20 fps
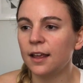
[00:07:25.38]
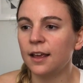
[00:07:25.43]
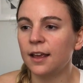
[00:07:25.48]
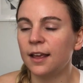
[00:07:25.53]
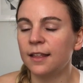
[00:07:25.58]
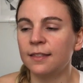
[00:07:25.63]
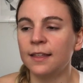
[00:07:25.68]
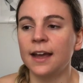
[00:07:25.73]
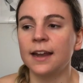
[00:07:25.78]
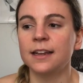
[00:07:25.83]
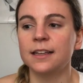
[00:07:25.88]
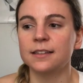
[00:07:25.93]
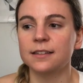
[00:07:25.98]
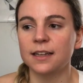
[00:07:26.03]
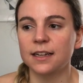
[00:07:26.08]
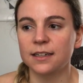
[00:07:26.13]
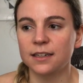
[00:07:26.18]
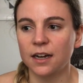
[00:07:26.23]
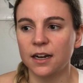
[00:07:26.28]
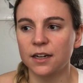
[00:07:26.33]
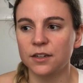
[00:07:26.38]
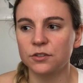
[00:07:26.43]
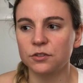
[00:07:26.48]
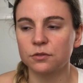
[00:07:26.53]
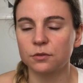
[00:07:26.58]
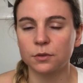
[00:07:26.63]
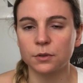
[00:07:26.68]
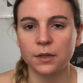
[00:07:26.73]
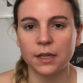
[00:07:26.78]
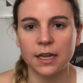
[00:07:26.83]
and that he's like not
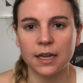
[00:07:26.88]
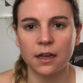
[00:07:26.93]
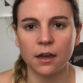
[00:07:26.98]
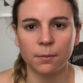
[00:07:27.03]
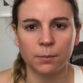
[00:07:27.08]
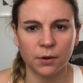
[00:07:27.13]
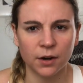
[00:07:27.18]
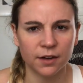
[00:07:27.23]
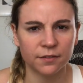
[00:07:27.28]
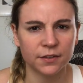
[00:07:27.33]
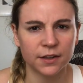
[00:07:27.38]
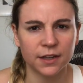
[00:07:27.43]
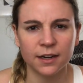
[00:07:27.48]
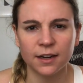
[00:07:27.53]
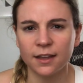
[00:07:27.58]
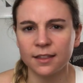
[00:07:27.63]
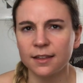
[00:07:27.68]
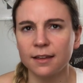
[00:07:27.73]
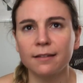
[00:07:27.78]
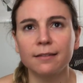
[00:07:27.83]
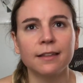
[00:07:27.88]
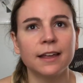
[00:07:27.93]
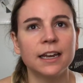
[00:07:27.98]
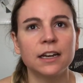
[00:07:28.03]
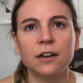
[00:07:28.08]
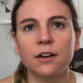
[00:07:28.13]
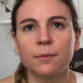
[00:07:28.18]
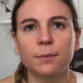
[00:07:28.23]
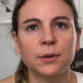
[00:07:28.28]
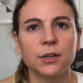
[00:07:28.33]
truly a prophet. And I think
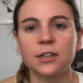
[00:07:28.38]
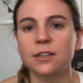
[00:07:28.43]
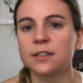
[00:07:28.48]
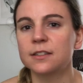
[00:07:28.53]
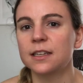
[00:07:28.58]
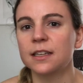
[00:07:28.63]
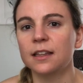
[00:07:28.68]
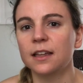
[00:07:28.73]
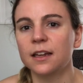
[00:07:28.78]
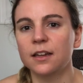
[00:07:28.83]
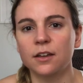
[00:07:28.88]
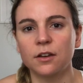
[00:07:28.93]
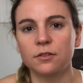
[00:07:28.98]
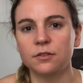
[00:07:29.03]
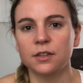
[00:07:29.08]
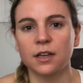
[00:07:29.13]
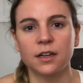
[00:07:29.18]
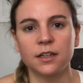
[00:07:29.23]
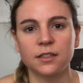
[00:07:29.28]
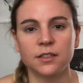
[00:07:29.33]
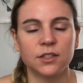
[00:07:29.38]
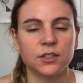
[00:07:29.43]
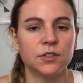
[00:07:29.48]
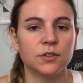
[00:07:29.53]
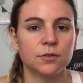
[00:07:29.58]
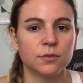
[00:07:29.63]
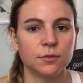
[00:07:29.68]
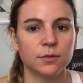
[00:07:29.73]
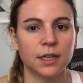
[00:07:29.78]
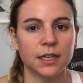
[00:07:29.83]
later books he like goes on to do
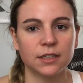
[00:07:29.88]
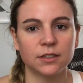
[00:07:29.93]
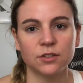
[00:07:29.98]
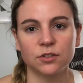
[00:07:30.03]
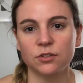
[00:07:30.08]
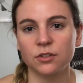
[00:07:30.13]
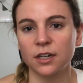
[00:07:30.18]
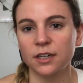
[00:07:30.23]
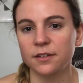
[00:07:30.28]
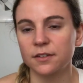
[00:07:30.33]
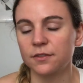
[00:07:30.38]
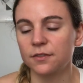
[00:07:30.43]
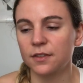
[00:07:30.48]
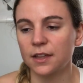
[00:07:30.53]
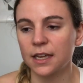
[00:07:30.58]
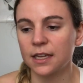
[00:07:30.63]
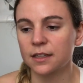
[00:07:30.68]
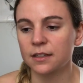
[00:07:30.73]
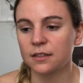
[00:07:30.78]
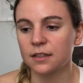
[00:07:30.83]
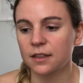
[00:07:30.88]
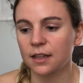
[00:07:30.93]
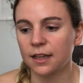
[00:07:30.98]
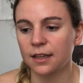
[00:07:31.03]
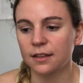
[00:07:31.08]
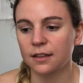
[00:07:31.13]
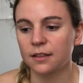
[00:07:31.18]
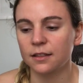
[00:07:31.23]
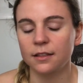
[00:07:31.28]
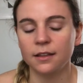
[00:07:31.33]
like destructive things, and like
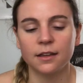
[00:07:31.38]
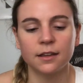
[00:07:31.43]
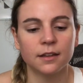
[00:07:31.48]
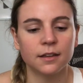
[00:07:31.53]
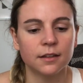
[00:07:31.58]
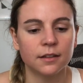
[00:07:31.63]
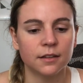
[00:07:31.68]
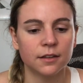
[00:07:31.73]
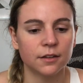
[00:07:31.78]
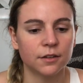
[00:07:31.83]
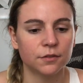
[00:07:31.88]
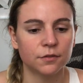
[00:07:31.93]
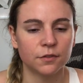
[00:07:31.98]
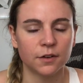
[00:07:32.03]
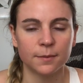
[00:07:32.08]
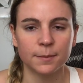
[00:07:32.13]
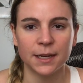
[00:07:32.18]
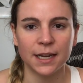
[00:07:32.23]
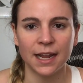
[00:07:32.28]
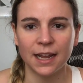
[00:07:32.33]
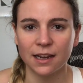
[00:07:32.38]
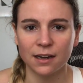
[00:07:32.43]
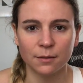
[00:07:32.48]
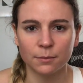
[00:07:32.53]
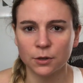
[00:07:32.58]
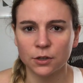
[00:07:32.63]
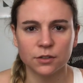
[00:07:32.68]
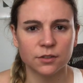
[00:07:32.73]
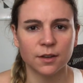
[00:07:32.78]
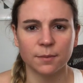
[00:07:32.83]
the Fremen hate him
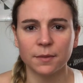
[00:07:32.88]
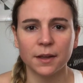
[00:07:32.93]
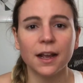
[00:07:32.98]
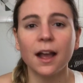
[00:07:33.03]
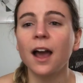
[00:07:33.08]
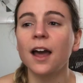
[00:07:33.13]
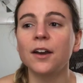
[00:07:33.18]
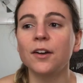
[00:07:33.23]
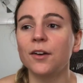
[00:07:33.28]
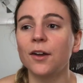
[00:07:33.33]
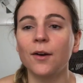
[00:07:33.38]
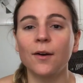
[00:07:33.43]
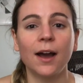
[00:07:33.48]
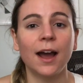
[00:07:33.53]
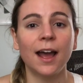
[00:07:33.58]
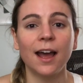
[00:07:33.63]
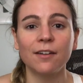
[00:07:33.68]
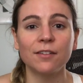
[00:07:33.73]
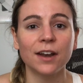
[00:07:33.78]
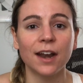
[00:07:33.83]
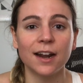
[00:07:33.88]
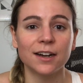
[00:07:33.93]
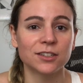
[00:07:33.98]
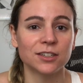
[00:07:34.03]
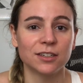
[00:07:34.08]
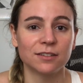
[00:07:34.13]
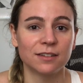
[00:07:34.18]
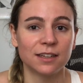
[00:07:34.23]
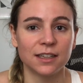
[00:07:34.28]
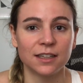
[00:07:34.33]
or something. I don't know. I haven't
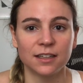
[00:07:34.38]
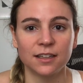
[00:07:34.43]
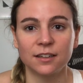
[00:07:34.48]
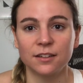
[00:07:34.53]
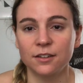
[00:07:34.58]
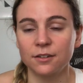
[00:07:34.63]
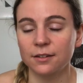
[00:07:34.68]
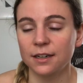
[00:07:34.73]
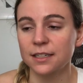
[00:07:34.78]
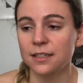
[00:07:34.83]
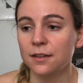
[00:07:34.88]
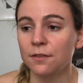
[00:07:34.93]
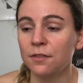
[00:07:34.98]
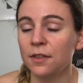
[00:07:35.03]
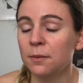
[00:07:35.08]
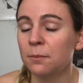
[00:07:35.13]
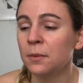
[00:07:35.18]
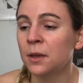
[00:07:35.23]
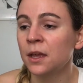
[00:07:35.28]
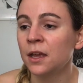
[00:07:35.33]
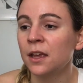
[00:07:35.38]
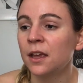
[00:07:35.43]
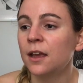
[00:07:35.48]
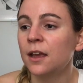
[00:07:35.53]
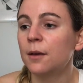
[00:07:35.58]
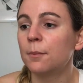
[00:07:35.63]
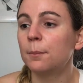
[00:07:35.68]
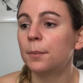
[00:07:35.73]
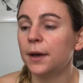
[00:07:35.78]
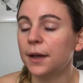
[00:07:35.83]
actually read the rest of them.
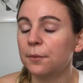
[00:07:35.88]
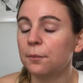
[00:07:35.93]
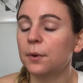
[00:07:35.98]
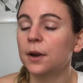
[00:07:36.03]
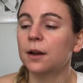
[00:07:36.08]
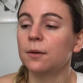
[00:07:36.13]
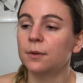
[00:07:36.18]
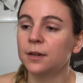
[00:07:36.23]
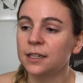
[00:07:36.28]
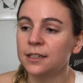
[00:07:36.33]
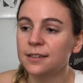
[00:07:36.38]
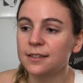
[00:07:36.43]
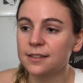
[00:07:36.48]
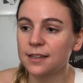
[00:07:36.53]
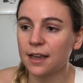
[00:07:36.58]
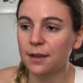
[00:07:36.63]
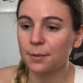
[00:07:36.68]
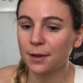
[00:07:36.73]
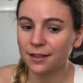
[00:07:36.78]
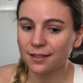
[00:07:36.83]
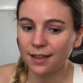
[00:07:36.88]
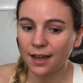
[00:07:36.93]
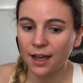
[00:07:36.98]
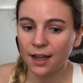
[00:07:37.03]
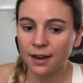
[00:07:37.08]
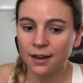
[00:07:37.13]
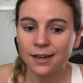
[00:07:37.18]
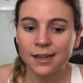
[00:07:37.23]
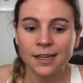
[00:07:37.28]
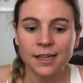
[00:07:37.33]
But what I wanted to say about that
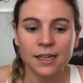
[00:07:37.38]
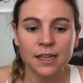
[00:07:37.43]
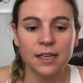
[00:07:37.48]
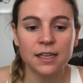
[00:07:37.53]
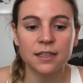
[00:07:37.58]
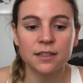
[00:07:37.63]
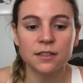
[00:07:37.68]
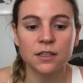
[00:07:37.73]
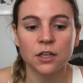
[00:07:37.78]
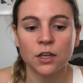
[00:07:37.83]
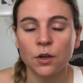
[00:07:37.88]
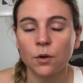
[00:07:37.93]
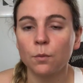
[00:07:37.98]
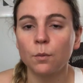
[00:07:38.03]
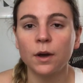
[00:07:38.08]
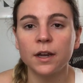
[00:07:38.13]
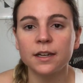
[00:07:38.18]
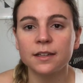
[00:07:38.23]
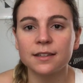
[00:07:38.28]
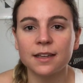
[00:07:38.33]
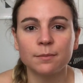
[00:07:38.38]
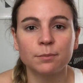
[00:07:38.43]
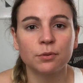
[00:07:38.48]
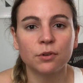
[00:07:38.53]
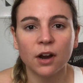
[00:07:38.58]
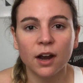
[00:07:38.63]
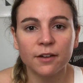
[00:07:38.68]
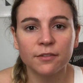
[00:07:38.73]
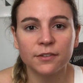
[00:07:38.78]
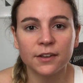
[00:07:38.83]
is, what is a
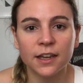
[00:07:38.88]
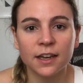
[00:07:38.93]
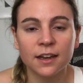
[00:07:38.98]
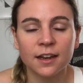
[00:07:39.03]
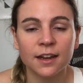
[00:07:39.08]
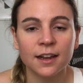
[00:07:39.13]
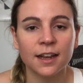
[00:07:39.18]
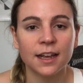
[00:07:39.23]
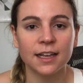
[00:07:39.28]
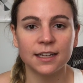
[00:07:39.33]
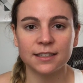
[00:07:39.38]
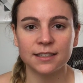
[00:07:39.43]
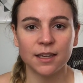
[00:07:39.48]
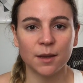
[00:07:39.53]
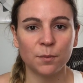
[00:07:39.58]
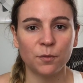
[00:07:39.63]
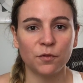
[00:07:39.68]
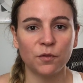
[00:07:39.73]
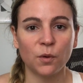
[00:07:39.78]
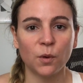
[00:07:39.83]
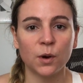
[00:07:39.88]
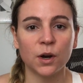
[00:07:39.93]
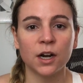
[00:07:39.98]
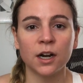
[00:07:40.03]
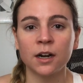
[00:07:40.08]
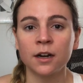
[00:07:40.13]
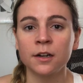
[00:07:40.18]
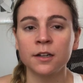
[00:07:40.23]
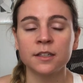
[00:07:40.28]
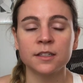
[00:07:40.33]
prophet except
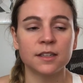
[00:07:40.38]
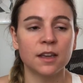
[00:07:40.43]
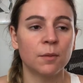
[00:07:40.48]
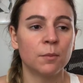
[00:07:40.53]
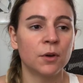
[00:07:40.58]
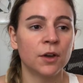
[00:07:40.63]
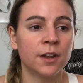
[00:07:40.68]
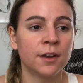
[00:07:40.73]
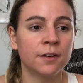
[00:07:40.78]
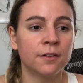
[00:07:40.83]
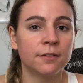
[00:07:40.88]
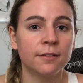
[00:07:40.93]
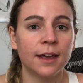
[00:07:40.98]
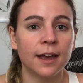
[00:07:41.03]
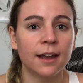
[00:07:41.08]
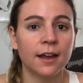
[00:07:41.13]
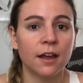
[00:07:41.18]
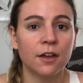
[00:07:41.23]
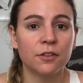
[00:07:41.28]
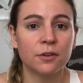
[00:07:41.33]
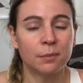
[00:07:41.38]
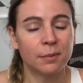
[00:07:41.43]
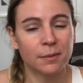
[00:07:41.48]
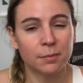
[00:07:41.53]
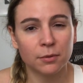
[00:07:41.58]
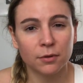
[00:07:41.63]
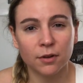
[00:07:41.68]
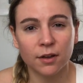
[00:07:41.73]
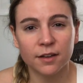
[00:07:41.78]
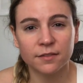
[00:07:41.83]
for someone that other
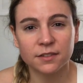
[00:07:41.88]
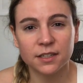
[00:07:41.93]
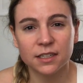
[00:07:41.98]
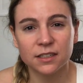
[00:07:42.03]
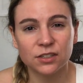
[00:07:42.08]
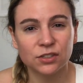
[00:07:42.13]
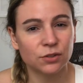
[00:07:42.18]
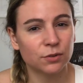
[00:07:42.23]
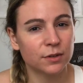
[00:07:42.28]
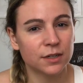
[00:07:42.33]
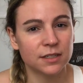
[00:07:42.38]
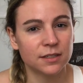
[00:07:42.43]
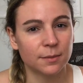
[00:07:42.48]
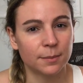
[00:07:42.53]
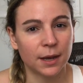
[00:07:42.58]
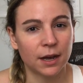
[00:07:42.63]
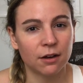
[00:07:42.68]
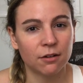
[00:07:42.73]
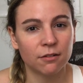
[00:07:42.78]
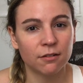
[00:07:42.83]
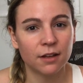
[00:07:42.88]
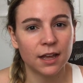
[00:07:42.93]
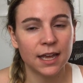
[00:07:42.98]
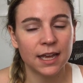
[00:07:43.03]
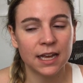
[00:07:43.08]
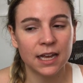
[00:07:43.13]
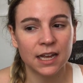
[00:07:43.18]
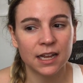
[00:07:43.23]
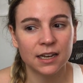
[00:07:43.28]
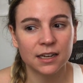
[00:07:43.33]
people have said stories about
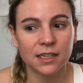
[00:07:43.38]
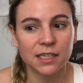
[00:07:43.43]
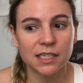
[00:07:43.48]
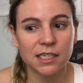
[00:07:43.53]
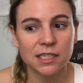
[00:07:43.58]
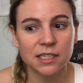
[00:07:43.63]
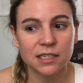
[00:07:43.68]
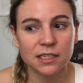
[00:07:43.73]
and